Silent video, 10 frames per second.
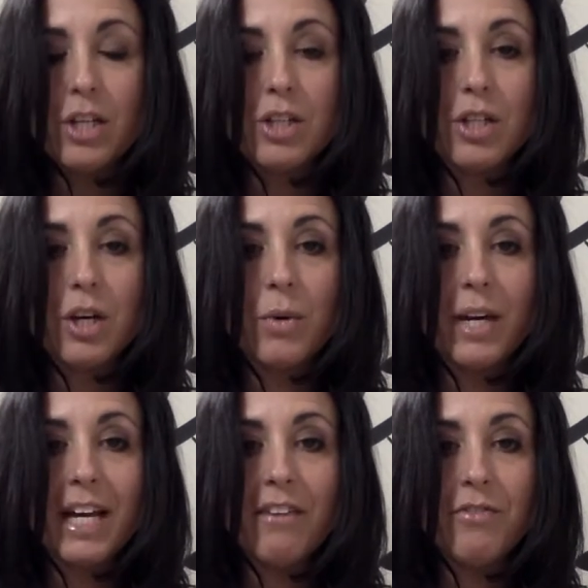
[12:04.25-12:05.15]
So
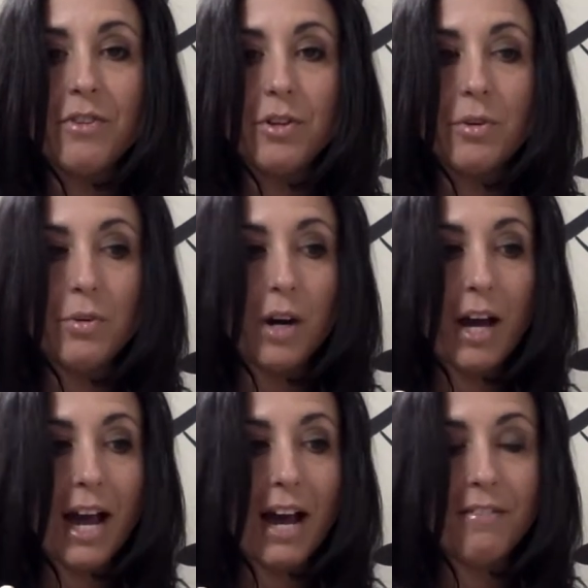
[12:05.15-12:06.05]
if you are
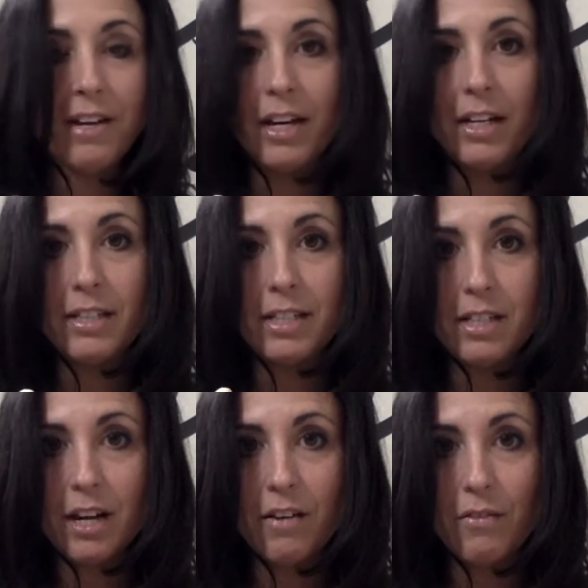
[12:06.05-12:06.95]
having
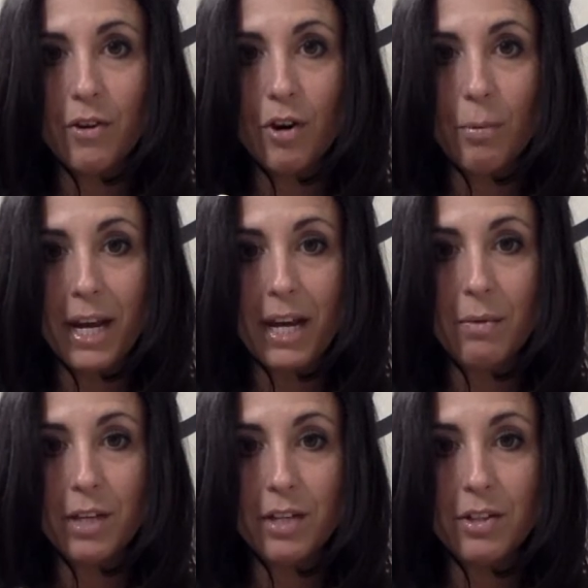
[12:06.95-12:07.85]
discomfort or pain
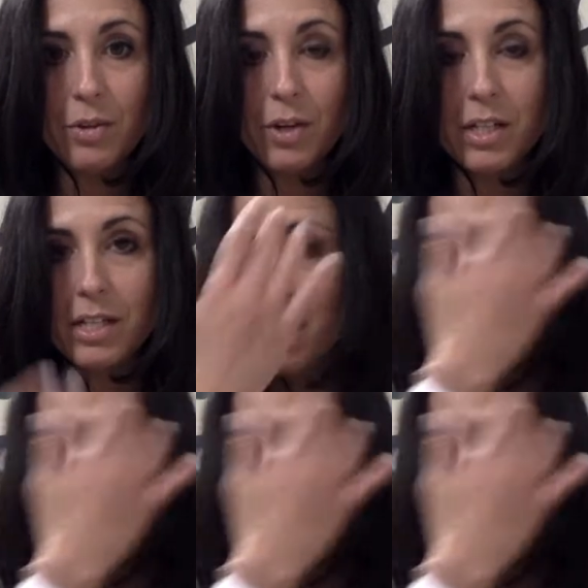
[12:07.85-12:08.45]
with intercourse,